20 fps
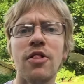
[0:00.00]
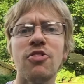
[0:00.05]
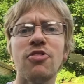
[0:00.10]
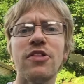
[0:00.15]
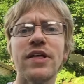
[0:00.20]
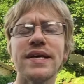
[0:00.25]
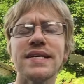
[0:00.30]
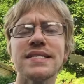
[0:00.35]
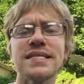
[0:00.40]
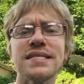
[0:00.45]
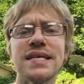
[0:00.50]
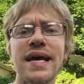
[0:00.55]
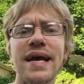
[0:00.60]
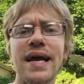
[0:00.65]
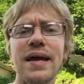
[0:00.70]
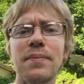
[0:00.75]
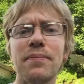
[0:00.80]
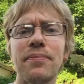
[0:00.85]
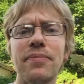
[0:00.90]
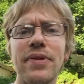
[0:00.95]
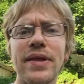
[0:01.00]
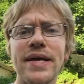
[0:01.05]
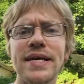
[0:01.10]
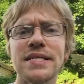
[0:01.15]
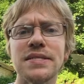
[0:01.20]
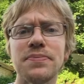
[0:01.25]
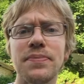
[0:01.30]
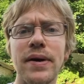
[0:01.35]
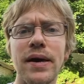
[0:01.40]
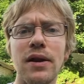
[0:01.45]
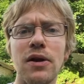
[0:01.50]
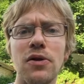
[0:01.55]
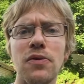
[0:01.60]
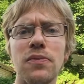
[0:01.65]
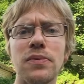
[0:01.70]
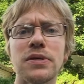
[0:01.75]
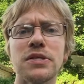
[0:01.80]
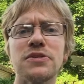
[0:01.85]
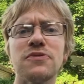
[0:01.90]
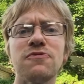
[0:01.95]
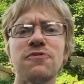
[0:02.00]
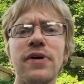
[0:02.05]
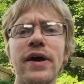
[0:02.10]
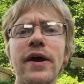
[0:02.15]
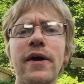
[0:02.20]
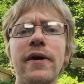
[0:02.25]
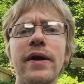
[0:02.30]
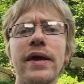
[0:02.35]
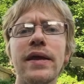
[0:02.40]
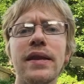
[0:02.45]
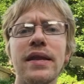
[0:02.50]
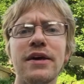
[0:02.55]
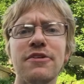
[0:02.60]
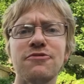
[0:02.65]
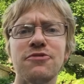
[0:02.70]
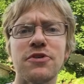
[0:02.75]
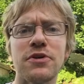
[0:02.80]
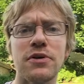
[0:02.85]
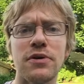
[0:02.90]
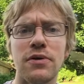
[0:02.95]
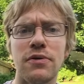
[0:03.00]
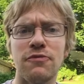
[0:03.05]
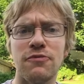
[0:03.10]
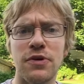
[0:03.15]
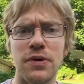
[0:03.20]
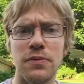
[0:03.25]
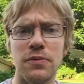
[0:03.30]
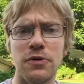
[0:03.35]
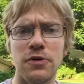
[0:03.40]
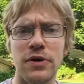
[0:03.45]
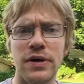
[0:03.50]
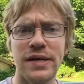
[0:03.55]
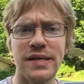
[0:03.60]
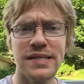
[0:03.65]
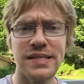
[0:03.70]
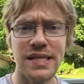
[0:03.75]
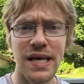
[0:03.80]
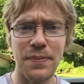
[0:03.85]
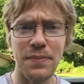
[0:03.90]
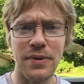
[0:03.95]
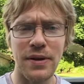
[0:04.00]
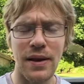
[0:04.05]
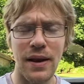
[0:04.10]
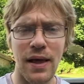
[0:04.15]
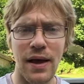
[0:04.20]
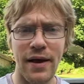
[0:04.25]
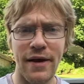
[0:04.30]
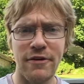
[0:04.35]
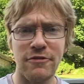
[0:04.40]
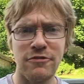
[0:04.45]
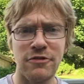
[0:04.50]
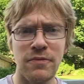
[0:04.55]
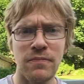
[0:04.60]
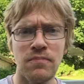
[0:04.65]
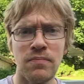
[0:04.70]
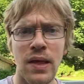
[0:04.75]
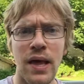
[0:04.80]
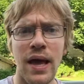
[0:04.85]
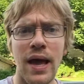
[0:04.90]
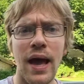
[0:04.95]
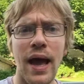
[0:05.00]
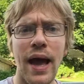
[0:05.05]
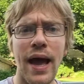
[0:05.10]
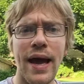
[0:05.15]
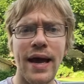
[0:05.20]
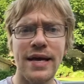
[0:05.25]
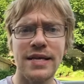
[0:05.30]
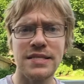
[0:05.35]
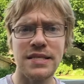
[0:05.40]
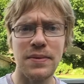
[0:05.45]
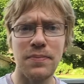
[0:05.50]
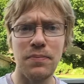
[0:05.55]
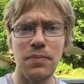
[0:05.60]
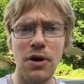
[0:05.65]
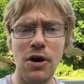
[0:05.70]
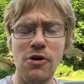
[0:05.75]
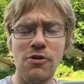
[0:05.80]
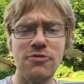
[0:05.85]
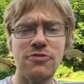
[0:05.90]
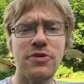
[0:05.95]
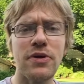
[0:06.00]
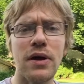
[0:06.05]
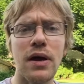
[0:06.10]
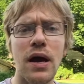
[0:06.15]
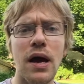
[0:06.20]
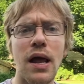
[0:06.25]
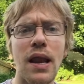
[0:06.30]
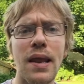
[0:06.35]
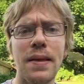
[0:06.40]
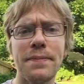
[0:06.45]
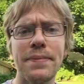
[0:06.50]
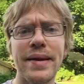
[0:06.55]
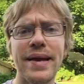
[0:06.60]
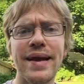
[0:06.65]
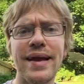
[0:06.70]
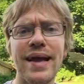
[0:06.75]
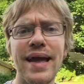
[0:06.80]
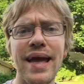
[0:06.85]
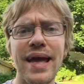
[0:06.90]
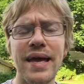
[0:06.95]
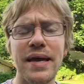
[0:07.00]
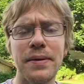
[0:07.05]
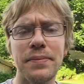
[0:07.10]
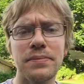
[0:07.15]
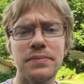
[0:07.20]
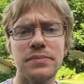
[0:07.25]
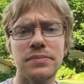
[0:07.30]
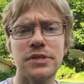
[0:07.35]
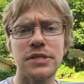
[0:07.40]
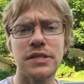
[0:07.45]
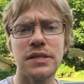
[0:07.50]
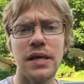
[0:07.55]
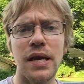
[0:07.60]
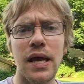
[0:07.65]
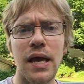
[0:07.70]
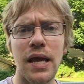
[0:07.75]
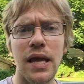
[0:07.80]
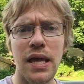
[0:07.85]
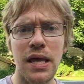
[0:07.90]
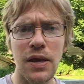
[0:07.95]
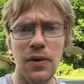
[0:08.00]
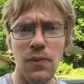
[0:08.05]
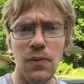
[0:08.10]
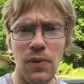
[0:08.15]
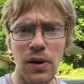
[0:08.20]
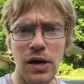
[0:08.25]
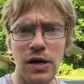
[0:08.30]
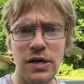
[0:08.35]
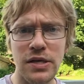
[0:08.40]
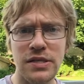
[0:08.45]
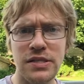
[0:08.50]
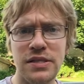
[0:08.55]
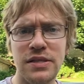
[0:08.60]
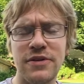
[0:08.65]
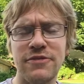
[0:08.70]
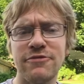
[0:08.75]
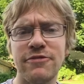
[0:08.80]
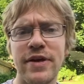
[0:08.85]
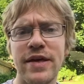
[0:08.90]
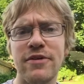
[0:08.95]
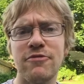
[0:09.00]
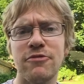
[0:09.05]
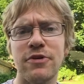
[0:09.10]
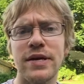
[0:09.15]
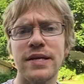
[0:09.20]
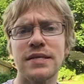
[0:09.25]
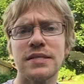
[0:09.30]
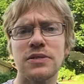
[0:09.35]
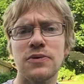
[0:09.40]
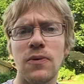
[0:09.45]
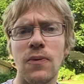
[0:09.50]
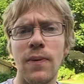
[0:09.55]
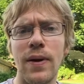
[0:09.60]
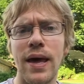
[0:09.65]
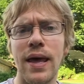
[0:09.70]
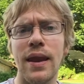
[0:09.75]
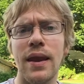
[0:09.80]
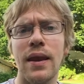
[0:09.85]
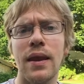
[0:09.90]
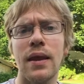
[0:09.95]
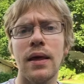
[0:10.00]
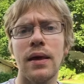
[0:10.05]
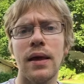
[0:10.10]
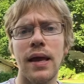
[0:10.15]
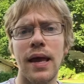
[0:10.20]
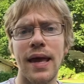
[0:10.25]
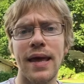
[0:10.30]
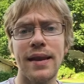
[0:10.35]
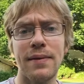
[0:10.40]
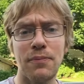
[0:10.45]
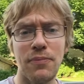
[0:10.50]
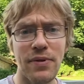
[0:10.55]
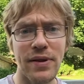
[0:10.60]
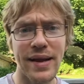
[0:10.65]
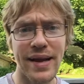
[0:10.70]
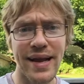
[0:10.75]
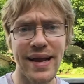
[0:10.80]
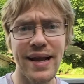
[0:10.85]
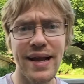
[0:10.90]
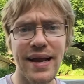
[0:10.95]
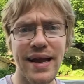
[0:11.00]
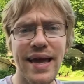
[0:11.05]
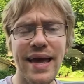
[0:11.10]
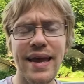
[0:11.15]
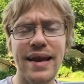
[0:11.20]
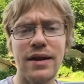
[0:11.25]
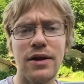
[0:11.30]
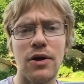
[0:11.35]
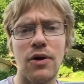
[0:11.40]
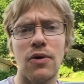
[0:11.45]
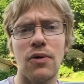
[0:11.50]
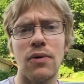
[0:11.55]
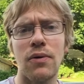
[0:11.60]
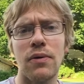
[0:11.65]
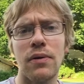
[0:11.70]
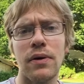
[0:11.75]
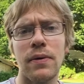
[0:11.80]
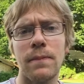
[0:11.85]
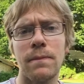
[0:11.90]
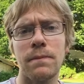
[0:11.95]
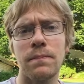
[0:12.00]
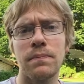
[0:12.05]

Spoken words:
This second place medal was very difficult for him to accept in life, as in both Olympic Games he was the favorite to win and get gold.